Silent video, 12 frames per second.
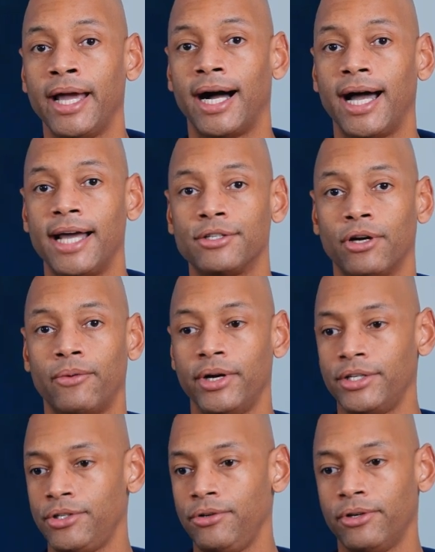uh, as
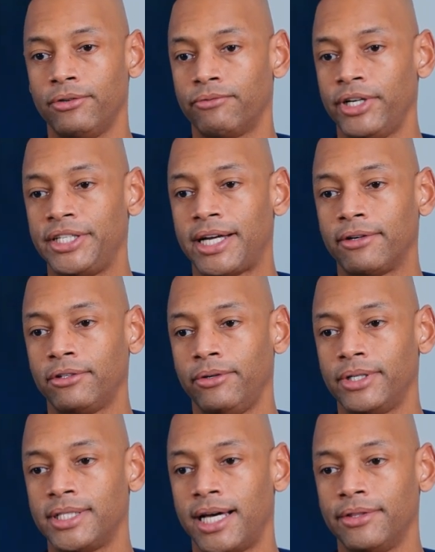always, you can reach out
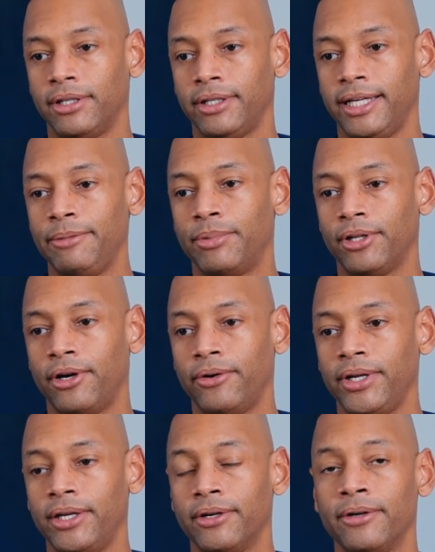to us on the link below
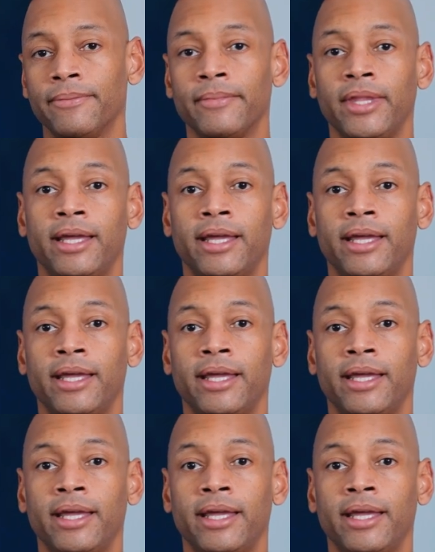here,